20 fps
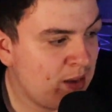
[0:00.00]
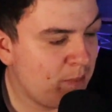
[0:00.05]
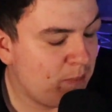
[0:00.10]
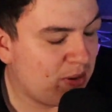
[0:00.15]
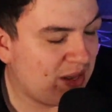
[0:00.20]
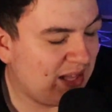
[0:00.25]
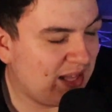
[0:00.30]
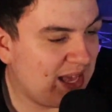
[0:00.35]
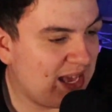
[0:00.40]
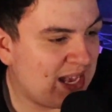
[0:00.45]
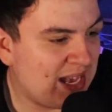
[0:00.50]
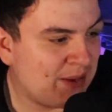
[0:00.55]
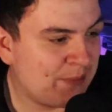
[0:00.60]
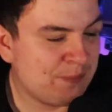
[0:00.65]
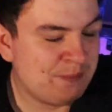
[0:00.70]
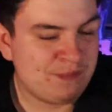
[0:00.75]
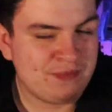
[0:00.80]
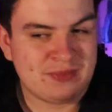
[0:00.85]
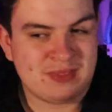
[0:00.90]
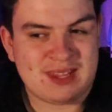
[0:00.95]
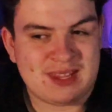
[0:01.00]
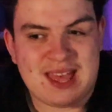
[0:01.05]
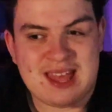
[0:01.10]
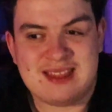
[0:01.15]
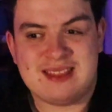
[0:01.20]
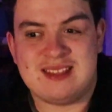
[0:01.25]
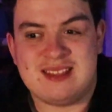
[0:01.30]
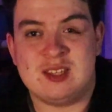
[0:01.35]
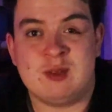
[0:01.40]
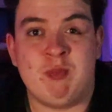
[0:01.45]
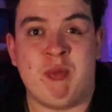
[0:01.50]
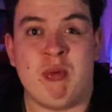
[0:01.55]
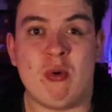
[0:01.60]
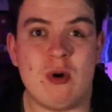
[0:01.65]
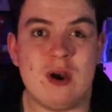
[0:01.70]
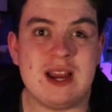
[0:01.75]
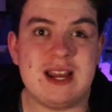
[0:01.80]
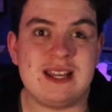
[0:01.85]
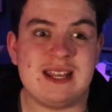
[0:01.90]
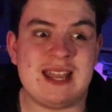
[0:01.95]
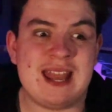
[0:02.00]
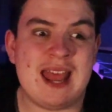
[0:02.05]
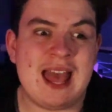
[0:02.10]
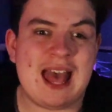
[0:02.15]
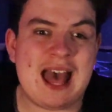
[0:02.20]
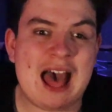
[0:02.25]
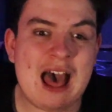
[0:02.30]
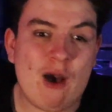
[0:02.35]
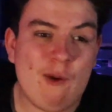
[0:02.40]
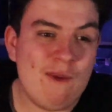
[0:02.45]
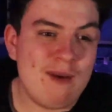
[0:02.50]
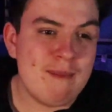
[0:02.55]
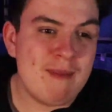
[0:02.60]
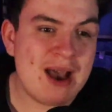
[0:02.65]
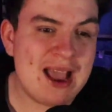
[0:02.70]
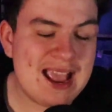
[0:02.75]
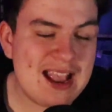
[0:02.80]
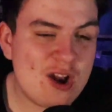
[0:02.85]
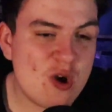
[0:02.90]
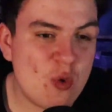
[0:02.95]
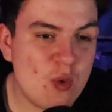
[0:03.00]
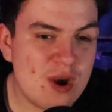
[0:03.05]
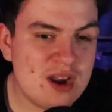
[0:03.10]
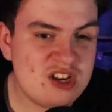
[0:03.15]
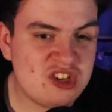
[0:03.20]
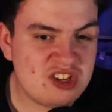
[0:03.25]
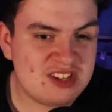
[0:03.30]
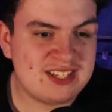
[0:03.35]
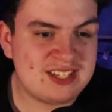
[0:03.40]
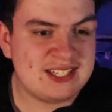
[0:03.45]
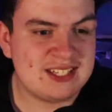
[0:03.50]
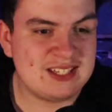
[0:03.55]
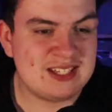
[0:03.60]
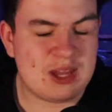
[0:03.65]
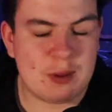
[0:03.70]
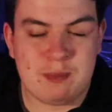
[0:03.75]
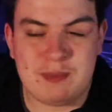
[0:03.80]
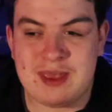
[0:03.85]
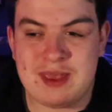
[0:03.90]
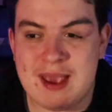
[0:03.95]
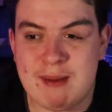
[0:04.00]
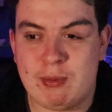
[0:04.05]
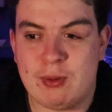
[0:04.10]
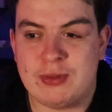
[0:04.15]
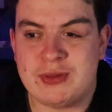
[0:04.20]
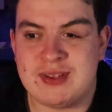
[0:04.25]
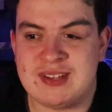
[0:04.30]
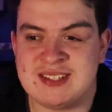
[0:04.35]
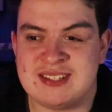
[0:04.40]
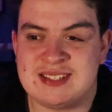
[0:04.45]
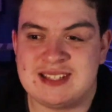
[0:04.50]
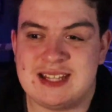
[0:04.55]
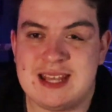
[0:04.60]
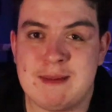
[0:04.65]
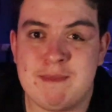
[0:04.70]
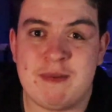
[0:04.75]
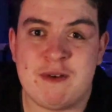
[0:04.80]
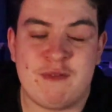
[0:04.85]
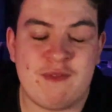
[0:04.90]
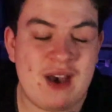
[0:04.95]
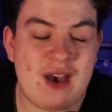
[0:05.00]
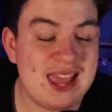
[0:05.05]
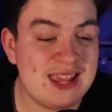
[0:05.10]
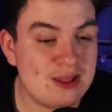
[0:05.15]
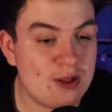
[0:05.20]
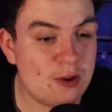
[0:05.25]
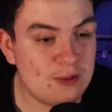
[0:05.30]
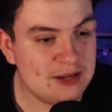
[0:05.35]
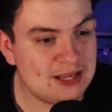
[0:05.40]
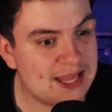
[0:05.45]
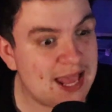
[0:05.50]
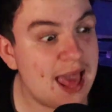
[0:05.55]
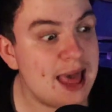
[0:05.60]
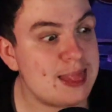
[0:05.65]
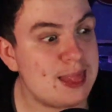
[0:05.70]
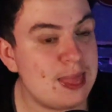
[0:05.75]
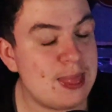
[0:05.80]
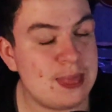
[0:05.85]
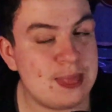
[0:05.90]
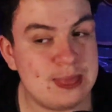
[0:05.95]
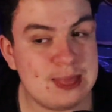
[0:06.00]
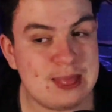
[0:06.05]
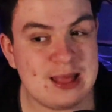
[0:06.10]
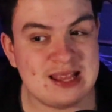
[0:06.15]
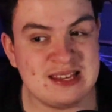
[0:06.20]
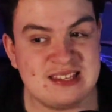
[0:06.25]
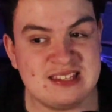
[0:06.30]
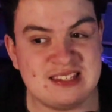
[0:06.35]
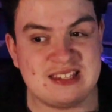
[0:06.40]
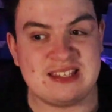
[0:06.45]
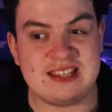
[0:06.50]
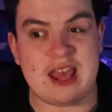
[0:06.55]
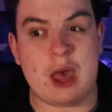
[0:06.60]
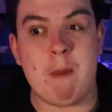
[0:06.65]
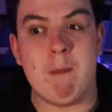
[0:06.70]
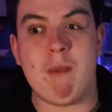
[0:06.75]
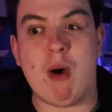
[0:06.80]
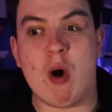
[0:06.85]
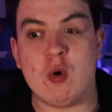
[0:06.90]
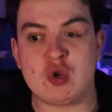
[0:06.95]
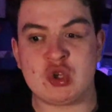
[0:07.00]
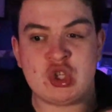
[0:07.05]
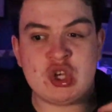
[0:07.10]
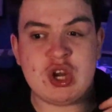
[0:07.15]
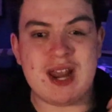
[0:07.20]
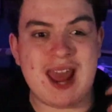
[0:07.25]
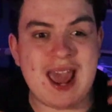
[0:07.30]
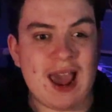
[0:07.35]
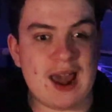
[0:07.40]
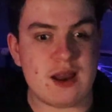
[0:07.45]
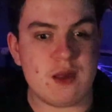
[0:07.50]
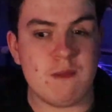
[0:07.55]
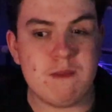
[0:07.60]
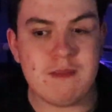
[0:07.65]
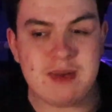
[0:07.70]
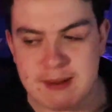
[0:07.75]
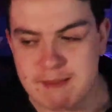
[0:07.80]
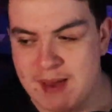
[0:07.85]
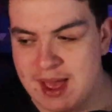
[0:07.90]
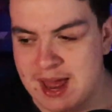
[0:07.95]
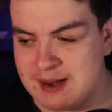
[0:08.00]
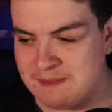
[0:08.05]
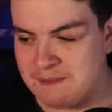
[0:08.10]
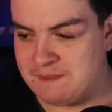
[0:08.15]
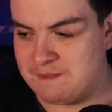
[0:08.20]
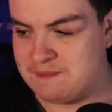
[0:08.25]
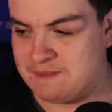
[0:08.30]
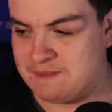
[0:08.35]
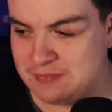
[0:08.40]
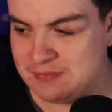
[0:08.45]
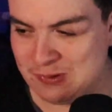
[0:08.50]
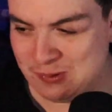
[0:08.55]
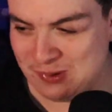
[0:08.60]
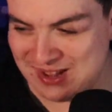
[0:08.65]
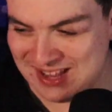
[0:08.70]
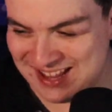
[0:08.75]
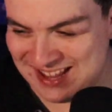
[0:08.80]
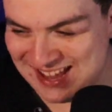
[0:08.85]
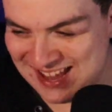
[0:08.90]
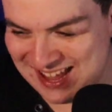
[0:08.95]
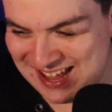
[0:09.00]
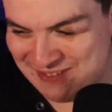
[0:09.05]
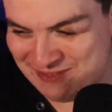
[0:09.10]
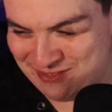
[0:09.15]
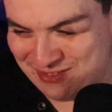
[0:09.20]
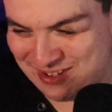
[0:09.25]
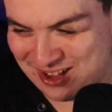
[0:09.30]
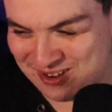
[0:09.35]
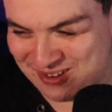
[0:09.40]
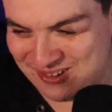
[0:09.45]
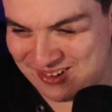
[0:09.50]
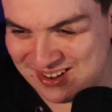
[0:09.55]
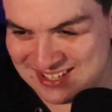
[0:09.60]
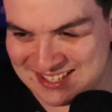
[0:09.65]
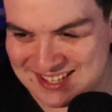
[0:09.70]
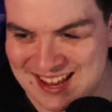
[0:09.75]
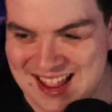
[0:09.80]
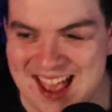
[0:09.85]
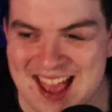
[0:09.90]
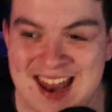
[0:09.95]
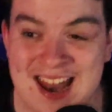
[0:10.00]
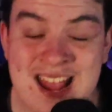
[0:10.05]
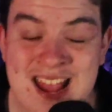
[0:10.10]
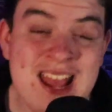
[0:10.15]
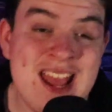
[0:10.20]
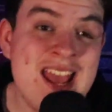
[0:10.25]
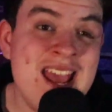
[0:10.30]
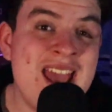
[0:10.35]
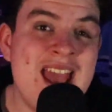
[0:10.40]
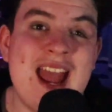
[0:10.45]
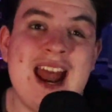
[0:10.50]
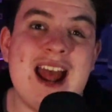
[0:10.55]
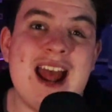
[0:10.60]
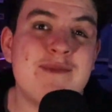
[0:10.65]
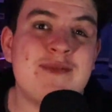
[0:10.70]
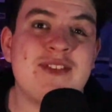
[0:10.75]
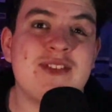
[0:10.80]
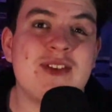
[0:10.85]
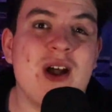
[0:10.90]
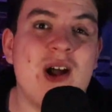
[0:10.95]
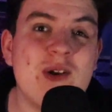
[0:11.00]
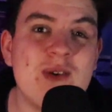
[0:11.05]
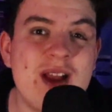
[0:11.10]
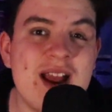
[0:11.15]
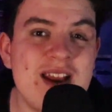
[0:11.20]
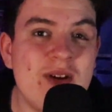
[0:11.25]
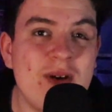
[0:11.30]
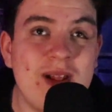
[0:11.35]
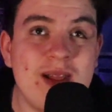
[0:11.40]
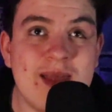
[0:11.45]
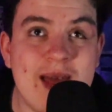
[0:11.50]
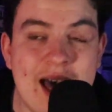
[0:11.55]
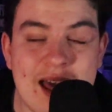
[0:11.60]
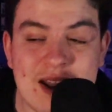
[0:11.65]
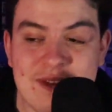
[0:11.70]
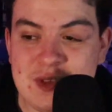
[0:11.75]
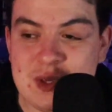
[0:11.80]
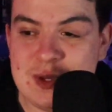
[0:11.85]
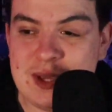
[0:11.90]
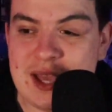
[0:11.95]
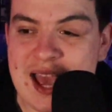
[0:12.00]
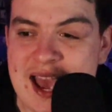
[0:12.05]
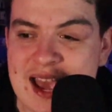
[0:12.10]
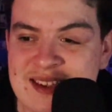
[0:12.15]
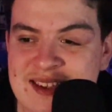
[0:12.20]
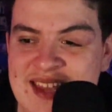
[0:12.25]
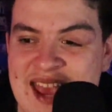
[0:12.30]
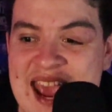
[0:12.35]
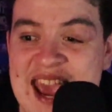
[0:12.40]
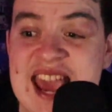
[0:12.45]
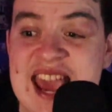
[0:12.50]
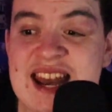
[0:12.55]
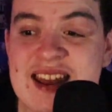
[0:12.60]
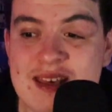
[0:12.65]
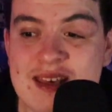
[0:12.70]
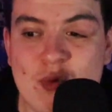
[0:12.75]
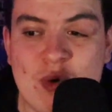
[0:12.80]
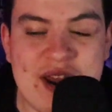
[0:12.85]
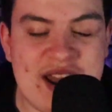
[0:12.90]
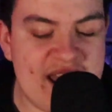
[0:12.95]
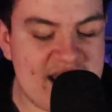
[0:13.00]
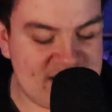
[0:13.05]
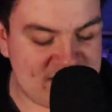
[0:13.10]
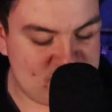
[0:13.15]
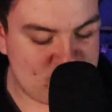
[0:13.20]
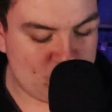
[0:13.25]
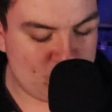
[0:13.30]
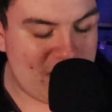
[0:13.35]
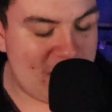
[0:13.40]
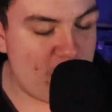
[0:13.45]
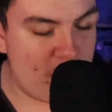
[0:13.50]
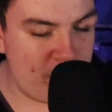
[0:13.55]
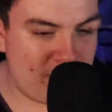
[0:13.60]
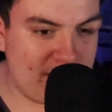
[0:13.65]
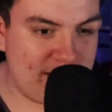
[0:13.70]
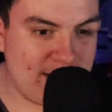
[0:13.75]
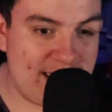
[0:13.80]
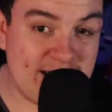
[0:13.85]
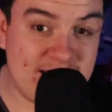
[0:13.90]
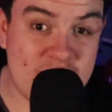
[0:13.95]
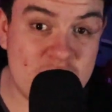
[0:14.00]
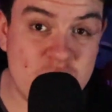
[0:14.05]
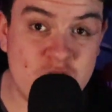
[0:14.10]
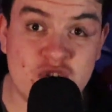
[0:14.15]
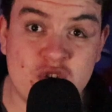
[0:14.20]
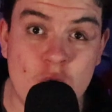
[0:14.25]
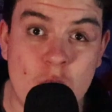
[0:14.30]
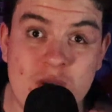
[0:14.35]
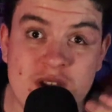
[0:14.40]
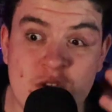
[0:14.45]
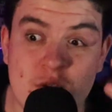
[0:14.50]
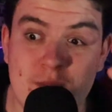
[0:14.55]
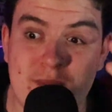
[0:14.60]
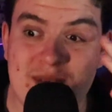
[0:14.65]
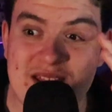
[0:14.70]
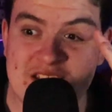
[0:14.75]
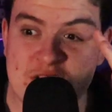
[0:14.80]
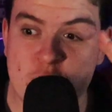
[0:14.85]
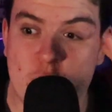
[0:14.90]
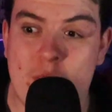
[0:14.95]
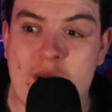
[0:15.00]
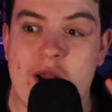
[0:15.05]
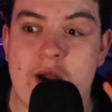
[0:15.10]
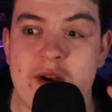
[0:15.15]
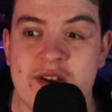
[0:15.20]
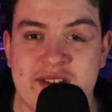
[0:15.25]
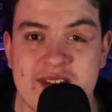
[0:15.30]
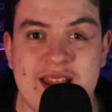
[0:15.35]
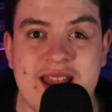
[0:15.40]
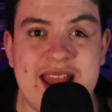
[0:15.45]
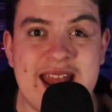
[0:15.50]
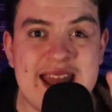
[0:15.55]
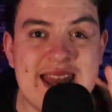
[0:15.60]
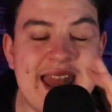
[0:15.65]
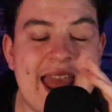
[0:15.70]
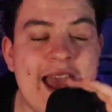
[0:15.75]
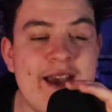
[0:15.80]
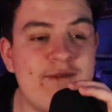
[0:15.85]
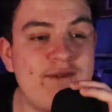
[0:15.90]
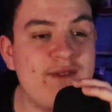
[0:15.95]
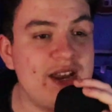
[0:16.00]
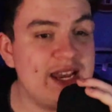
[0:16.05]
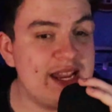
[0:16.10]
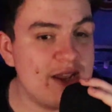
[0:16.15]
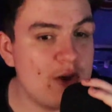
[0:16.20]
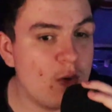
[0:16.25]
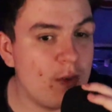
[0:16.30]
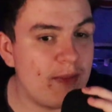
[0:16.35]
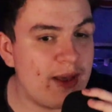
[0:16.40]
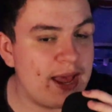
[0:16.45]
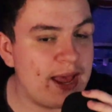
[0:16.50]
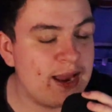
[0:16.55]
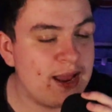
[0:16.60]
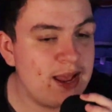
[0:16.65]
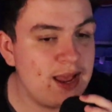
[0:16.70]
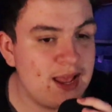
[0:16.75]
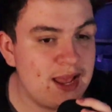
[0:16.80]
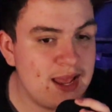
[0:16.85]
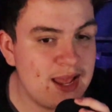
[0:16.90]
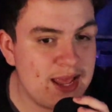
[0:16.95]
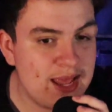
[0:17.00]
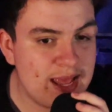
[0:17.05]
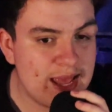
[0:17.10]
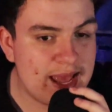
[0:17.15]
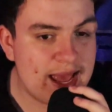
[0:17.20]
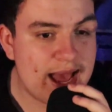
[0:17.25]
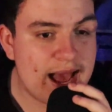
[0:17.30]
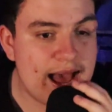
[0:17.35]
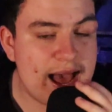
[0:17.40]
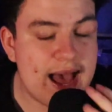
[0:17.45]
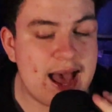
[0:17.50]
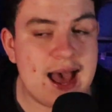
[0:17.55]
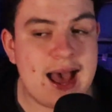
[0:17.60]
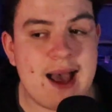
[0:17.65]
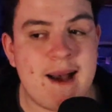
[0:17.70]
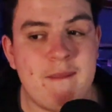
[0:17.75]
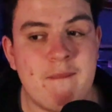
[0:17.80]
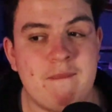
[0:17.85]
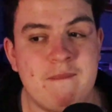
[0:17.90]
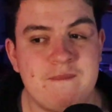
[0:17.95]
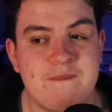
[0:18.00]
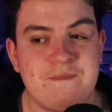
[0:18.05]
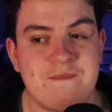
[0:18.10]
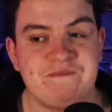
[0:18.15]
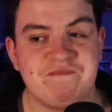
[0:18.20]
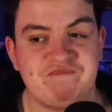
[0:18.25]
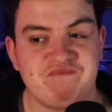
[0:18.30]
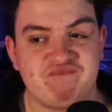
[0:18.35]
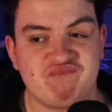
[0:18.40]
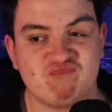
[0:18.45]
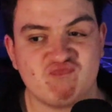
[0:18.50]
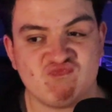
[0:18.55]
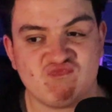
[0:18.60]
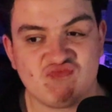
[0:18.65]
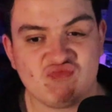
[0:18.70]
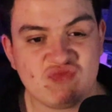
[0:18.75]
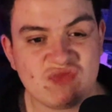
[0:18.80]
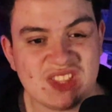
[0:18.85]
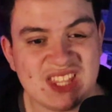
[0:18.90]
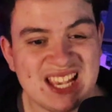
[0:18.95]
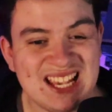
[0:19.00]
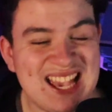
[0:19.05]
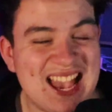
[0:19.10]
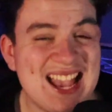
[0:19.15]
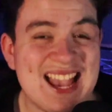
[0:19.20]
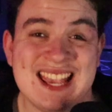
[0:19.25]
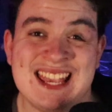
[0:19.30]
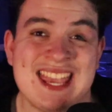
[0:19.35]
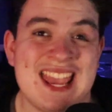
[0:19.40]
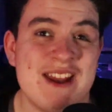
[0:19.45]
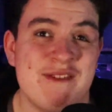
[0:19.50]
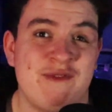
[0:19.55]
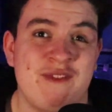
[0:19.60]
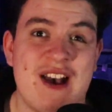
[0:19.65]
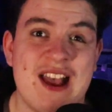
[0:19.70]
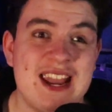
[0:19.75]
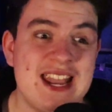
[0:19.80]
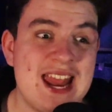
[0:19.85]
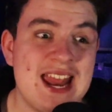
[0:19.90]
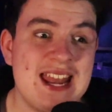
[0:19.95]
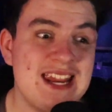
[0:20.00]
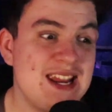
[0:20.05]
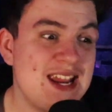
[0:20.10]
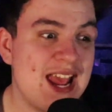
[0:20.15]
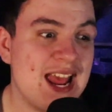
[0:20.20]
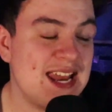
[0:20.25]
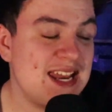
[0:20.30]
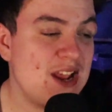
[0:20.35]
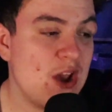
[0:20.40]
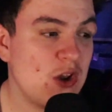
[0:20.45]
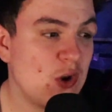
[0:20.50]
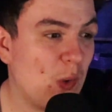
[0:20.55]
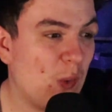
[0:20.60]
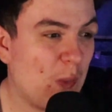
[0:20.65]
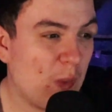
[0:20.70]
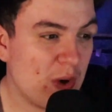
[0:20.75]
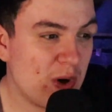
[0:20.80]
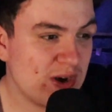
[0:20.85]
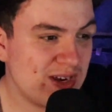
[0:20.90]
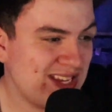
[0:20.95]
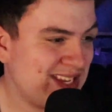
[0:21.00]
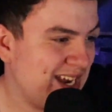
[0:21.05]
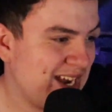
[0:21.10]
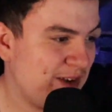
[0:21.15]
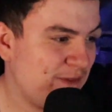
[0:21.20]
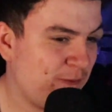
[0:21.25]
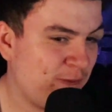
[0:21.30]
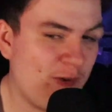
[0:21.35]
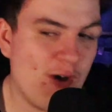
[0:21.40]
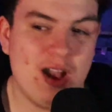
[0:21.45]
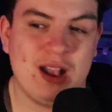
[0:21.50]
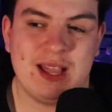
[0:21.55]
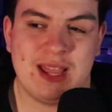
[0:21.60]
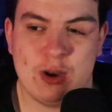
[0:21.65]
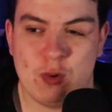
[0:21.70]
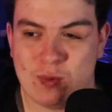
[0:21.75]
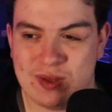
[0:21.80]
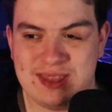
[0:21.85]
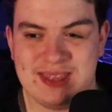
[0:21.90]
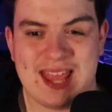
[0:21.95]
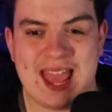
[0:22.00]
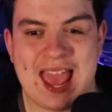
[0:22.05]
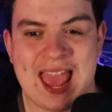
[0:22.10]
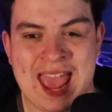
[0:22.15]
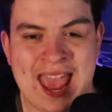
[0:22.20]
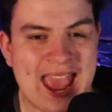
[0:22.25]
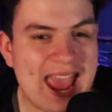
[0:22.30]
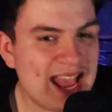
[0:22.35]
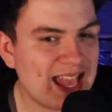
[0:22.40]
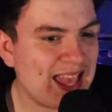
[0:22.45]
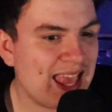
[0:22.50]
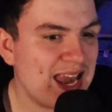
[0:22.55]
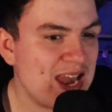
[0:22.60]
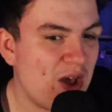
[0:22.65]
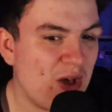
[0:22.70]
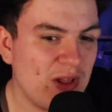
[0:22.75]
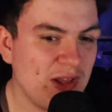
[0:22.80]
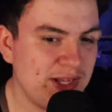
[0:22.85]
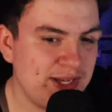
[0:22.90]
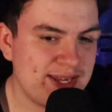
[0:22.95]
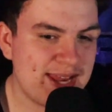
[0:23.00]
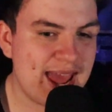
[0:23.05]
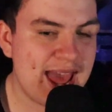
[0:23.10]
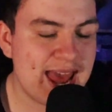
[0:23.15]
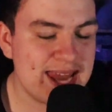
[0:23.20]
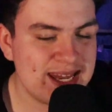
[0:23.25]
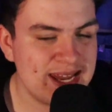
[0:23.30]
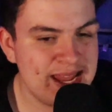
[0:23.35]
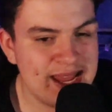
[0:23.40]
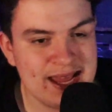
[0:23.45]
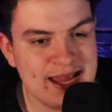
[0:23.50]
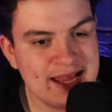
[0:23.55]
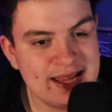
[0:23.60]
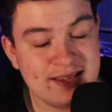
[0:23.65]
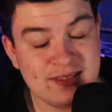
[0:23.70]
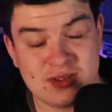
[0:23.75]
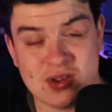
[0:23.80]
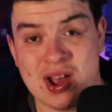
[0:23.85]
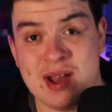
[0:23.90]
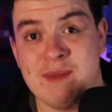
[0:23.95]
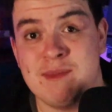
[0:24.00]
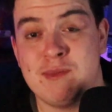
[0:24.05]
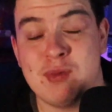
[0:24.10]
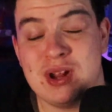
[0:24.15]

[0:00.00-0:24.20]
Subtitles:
But, like, at this point, how am I going to be able to sleep if I don't get this emotion out of me, man? What the fuck was that? And I'm sorry, I know a lot of you guys hate it when I swear, but, like, there's going to be swears in that video, man. I can't find any other words than fuck and what the heck and all of that. So I'm